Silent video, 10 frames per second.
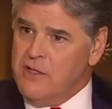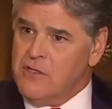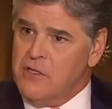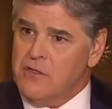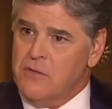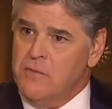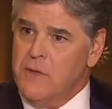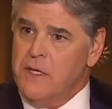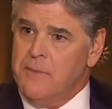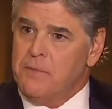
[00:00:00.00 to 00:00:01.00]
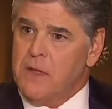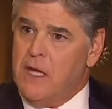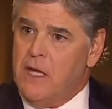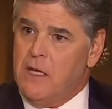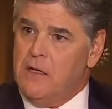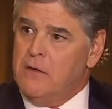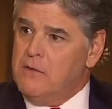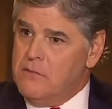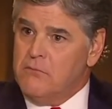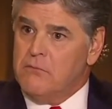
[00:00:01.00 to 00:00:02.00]
Nazism. And,
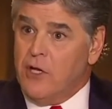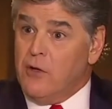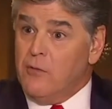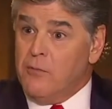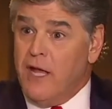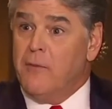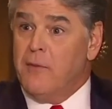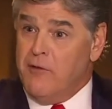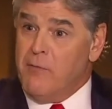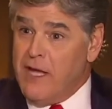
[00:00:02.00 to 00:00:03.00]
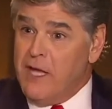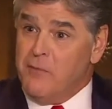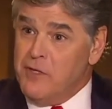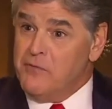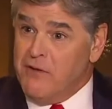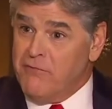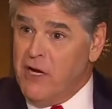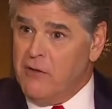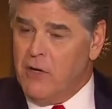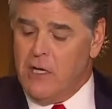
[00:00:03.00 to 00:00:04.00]
you know, enemy of my enemy is my
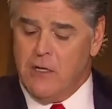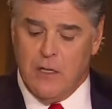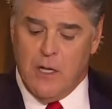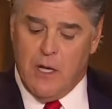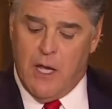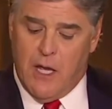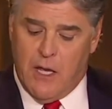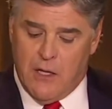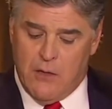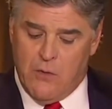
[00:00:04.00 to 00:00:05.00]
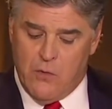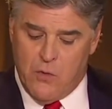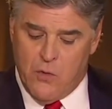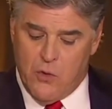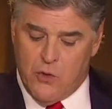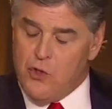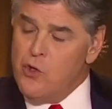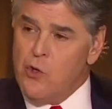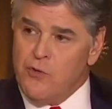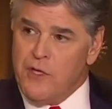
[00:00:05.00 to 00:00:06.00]
friend, right? And
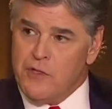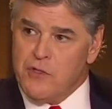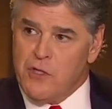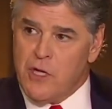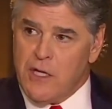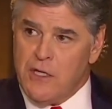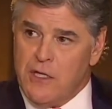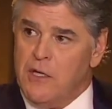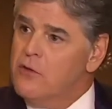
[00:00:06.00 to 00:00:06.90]
you don't think it's a good idea.